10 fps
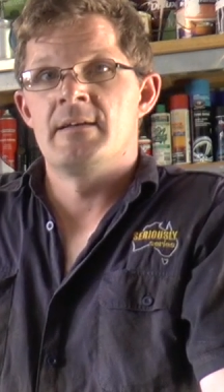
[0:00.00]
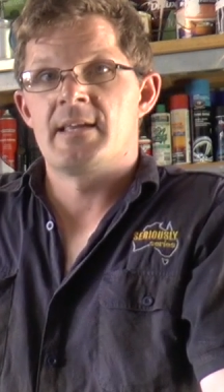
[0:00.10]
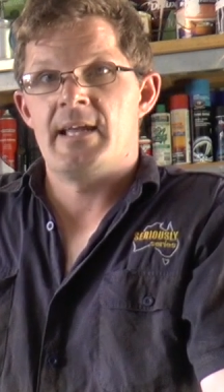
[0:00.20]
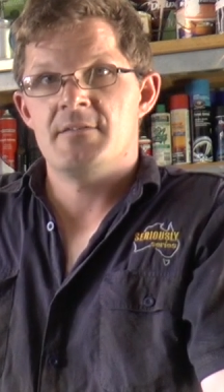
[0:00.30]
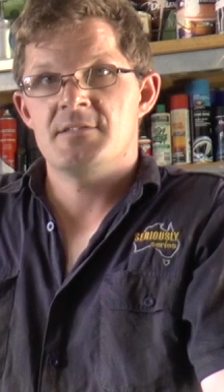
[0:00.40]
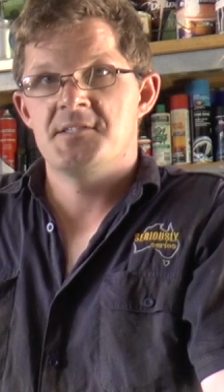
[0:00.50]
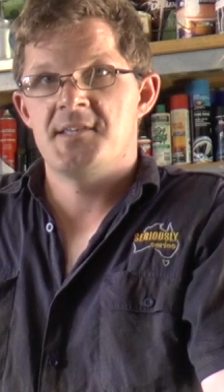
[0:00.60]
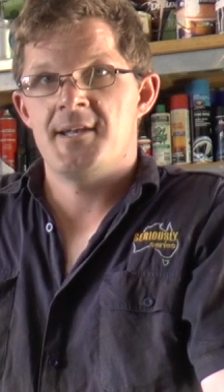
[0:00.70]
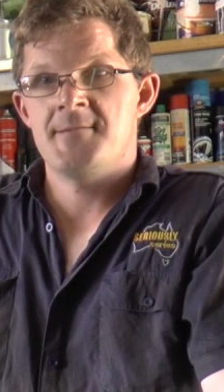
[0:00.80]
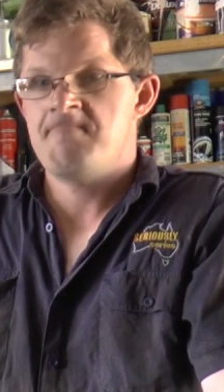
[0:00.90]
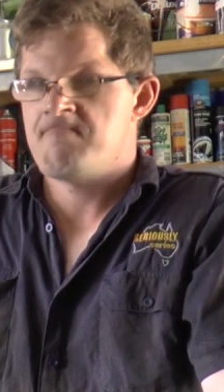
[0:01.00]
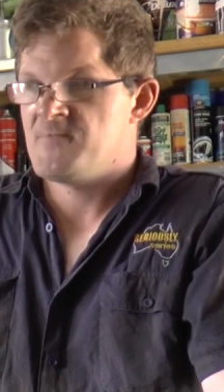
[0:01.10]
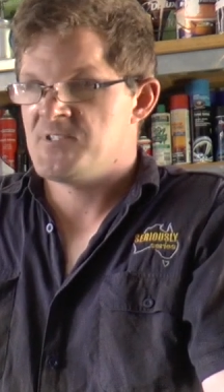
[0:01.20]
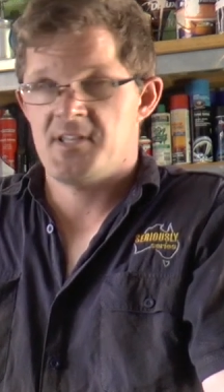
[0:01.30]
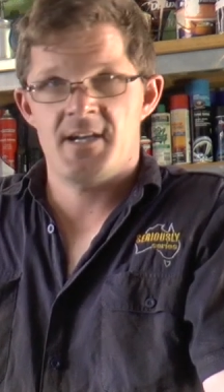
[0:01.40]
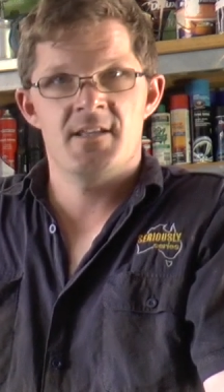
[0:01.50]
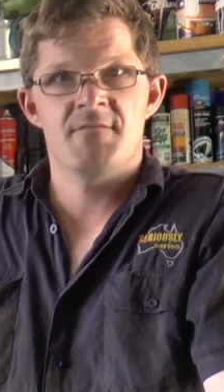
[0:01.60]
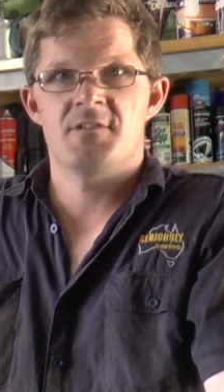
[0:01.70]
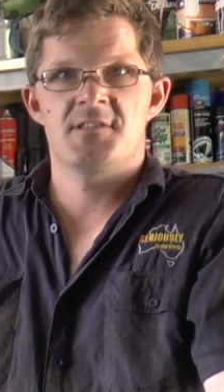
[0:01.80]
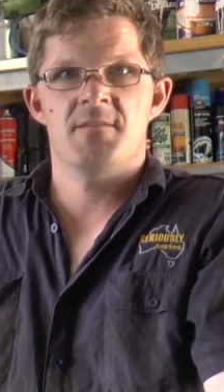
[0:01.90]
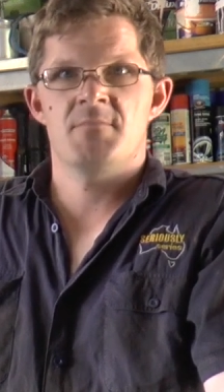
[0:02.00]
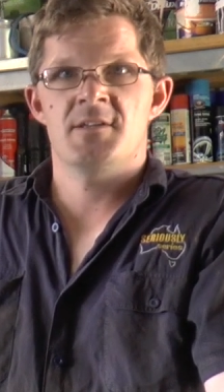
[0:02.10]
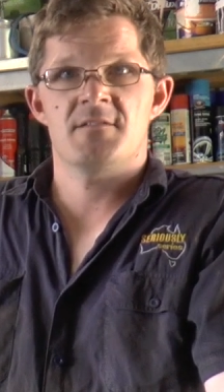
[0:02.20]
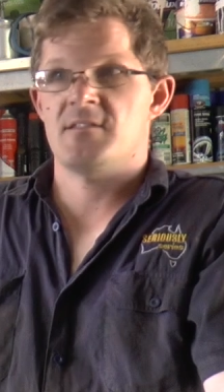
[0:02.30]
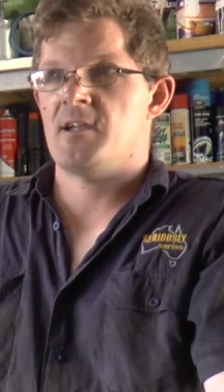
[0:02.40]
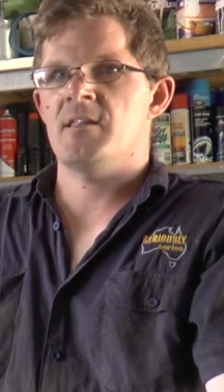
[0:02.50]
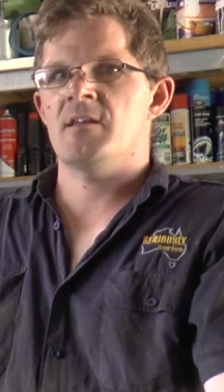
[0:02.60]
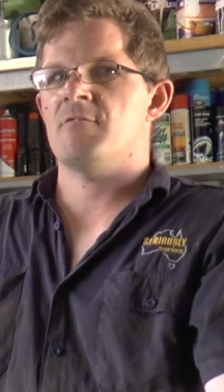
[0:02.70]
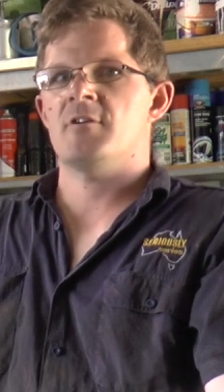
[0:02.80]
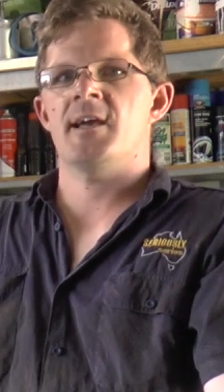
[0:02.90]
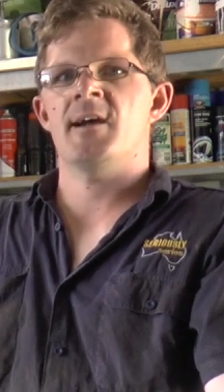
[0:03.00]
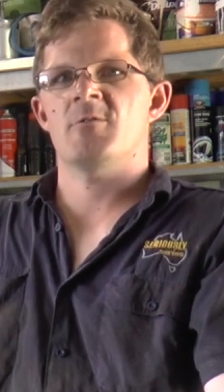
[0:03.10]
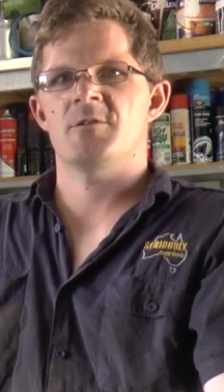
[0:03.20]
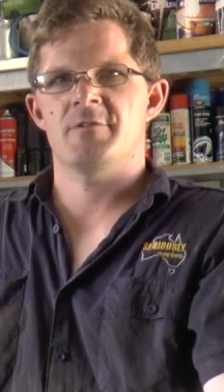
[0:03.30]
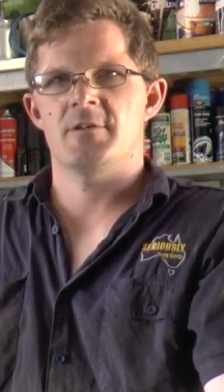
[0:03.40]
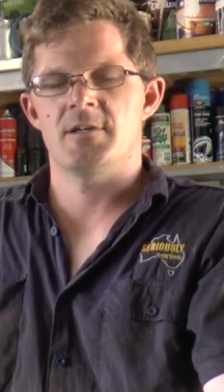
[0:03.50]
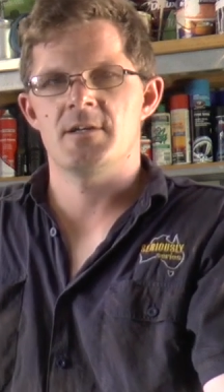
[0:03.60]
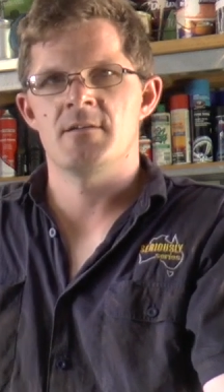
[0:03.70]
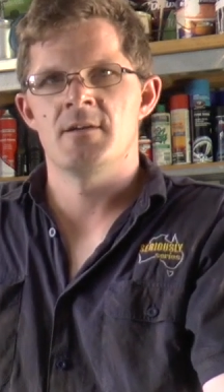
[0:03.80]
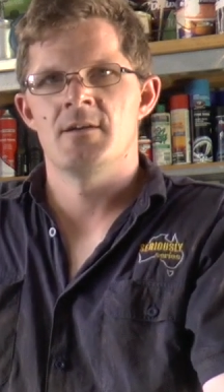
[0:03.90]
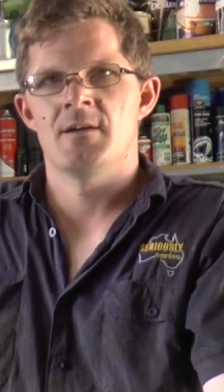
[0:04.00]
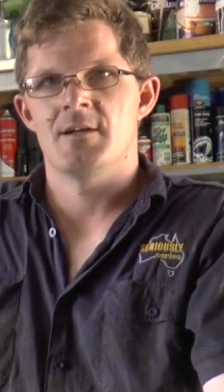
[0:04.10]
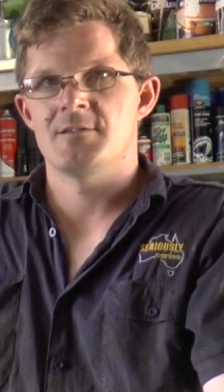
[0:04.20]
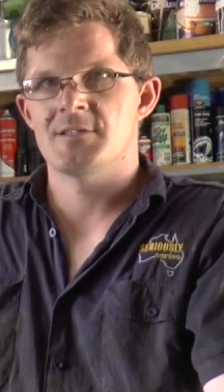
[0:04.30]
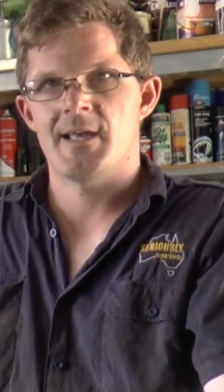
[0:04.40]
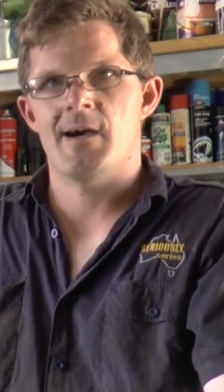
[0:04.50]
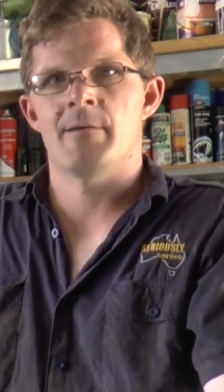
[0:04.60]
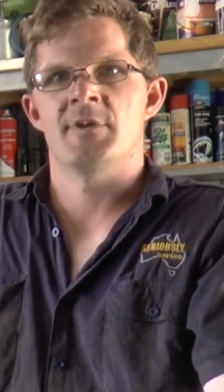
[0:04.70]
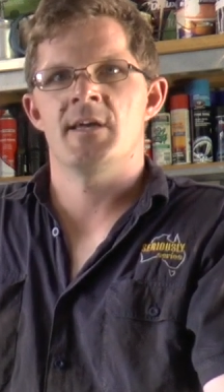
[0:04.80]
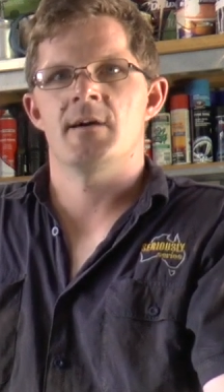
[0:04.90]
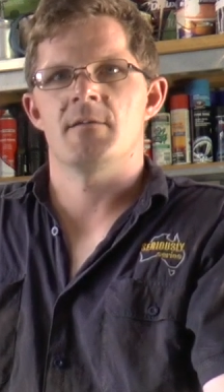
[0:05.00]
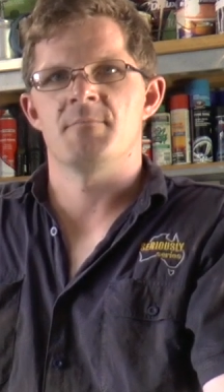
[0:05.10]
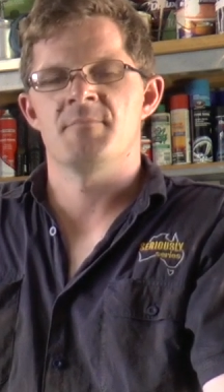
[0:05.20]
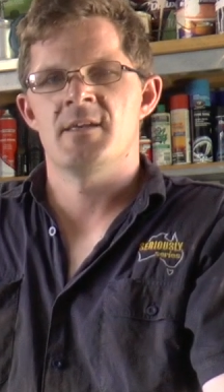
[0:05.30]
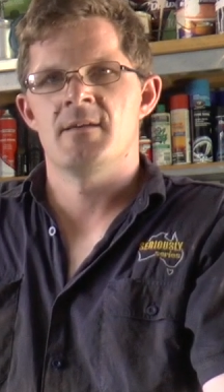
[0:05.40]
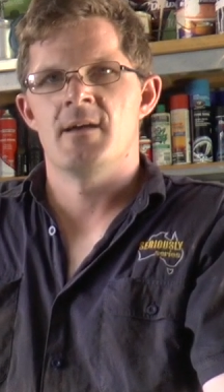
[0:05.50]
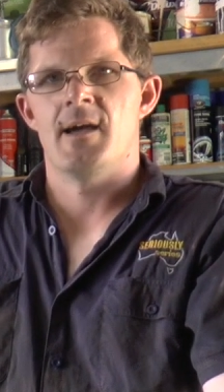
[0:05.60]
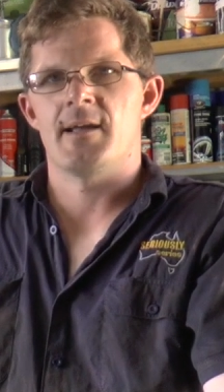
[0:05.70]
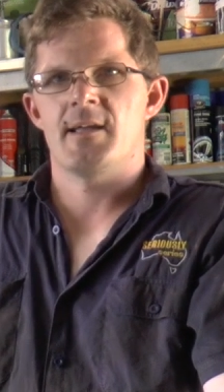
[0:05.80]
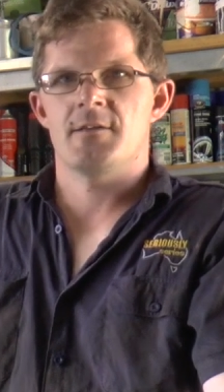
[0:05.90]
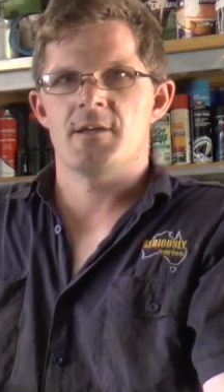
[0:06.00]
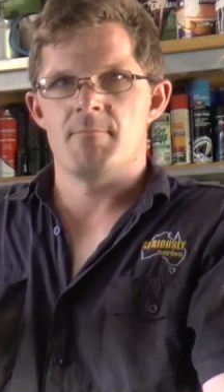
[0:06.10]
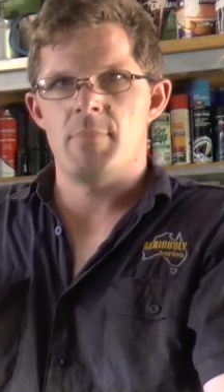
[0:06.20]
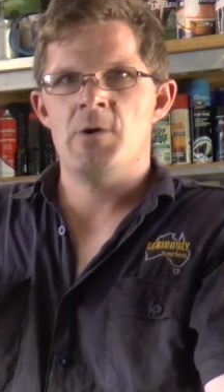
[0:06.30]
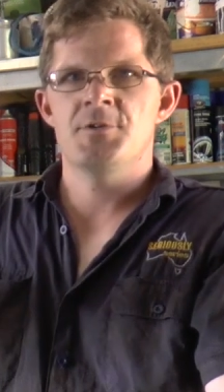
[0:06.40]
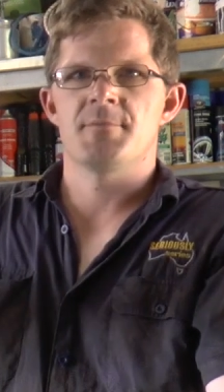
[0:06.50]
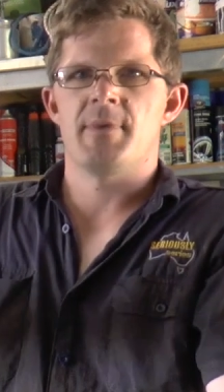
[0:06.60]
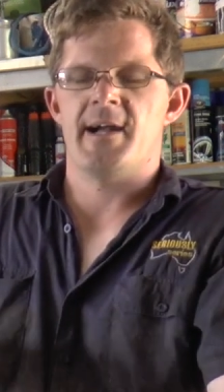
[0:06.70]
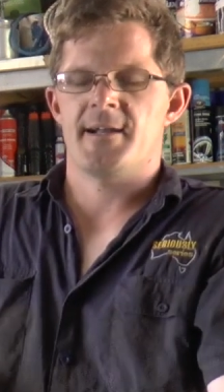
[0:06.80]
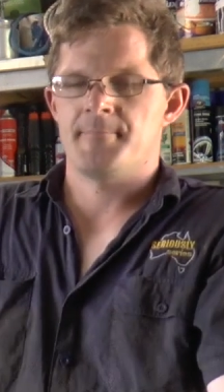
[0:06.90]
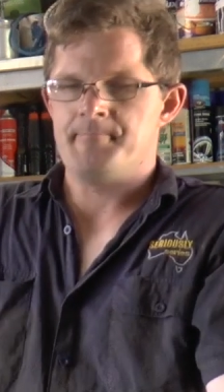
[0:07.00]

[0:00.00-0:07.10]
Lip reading: count to 10, stay there for 10 minutes, stay there for an hour if you need, and just calm down and get your composure back.